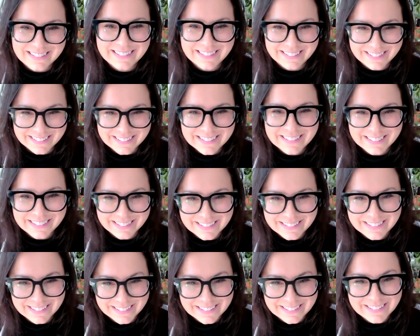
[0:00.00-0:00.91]

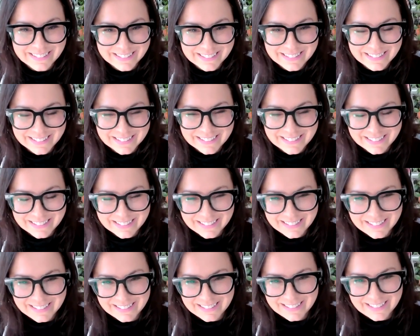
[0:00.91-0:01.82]

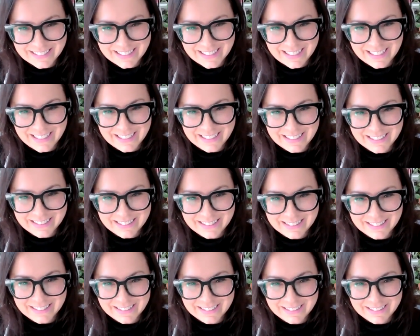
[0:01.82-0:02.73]

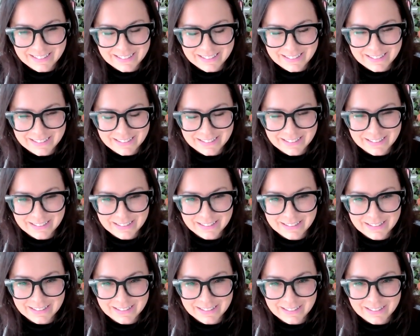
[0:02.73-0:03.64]

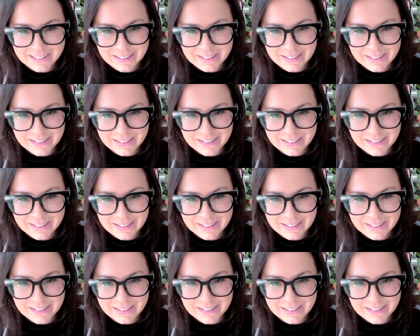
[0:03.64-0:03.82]
[no speech]